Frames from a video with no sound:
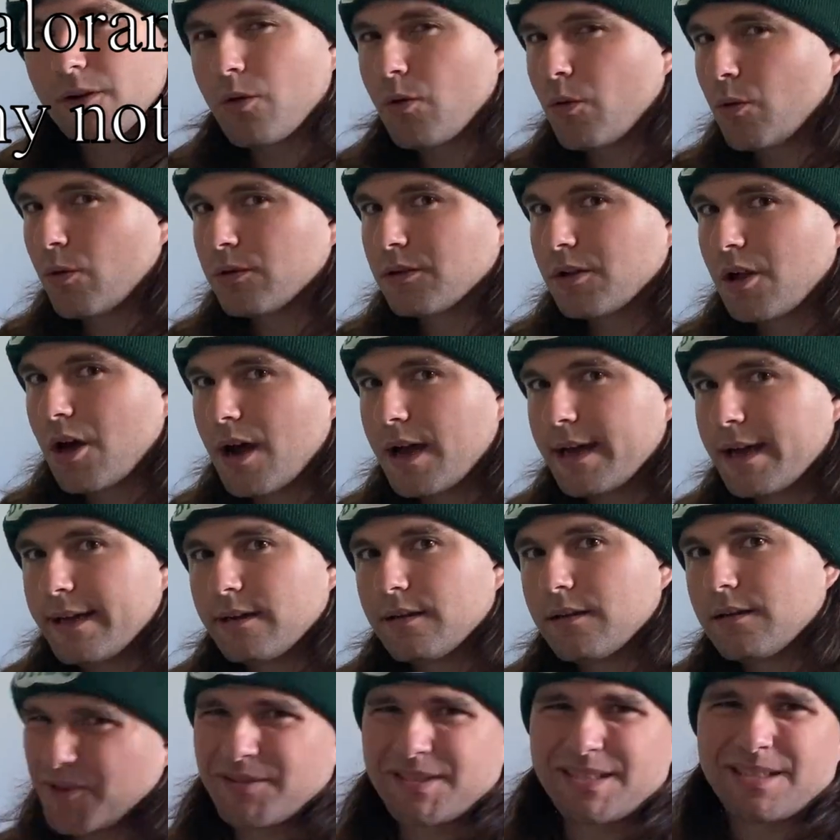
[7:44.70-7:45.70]
a whole lot.
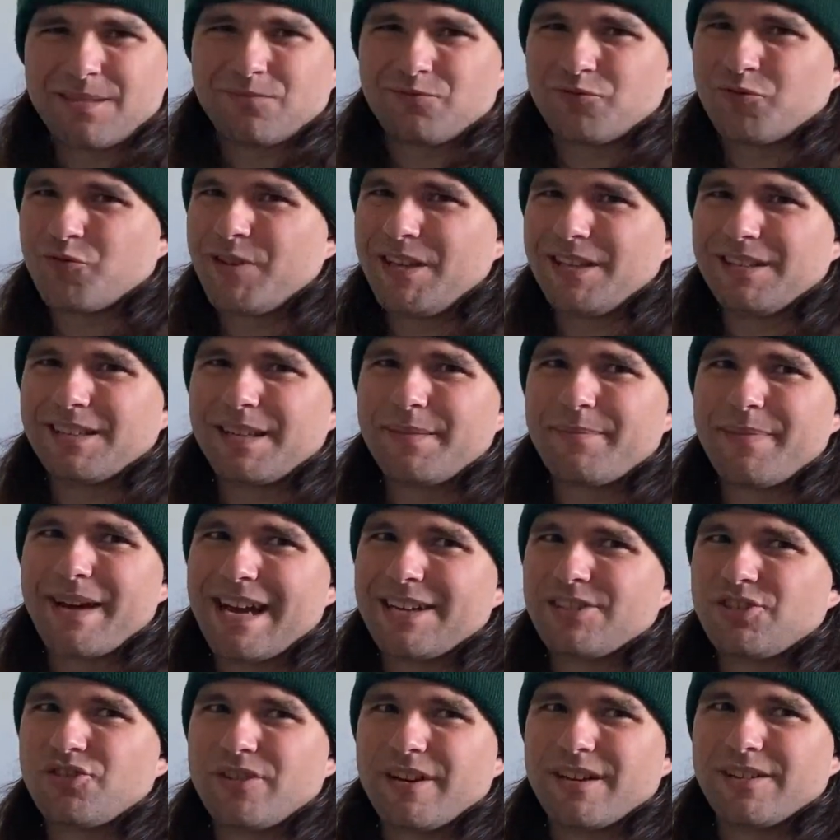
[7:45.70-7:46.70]
There's some really
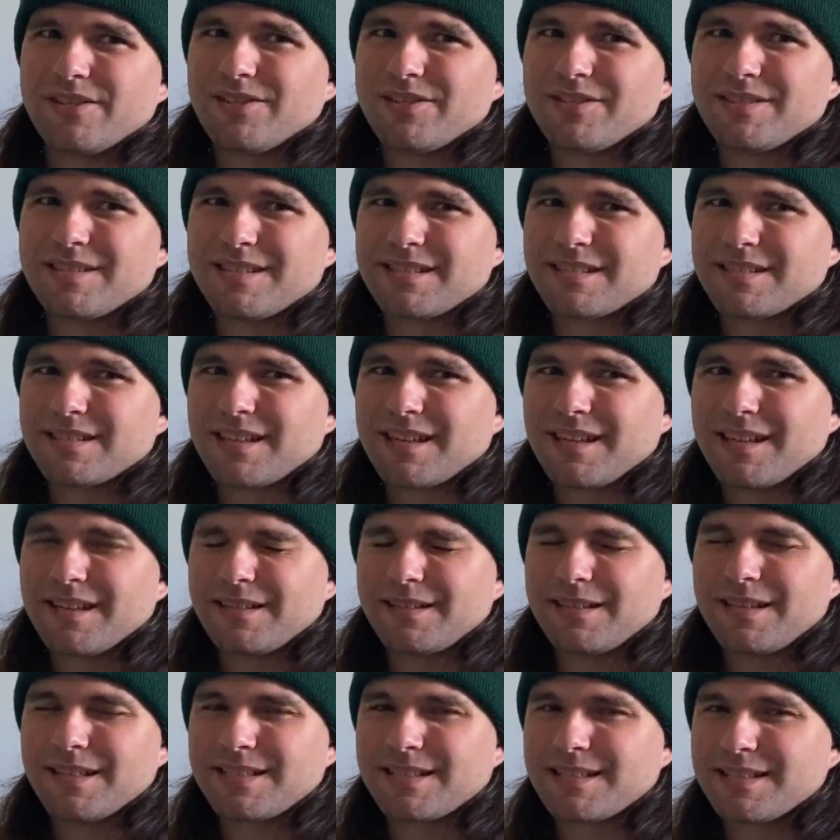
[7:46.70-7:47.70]
bad trailers.
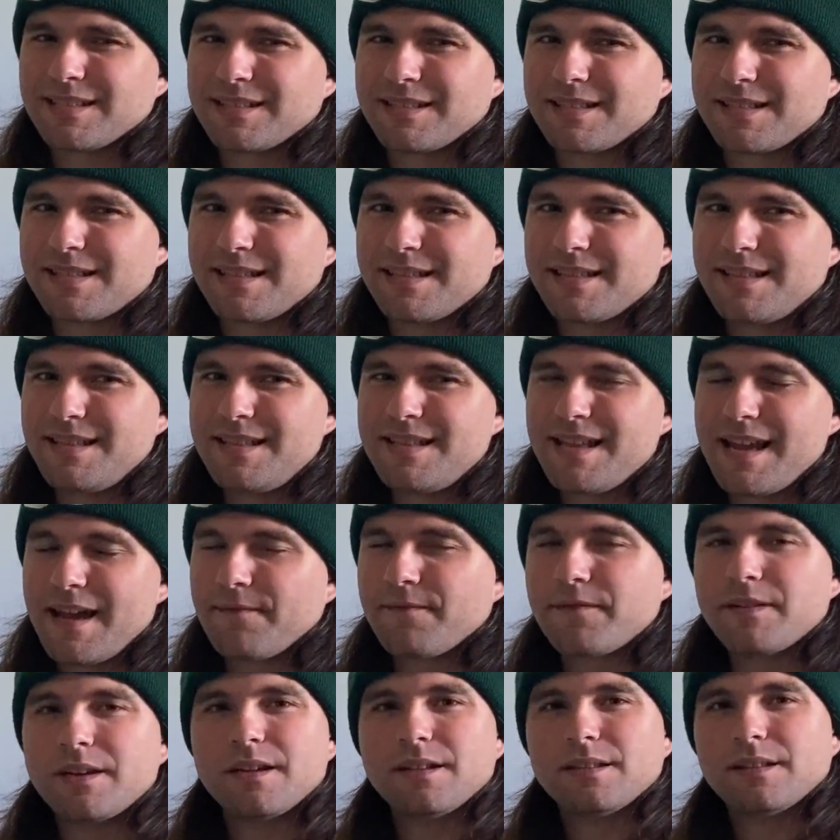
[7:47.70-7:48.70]
This is
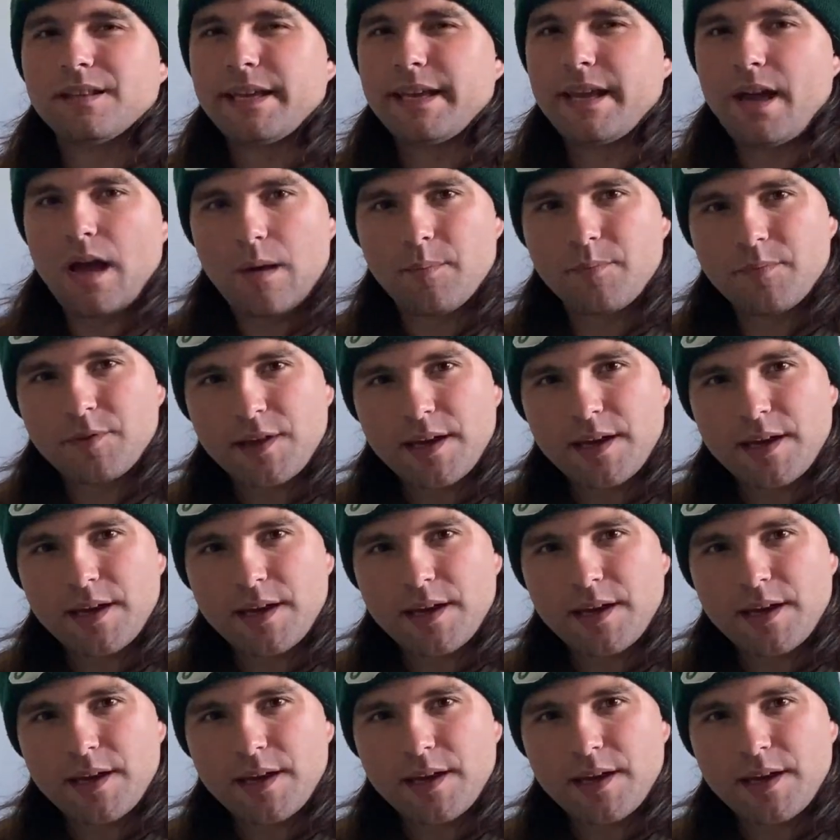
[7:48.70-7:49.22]
definitely up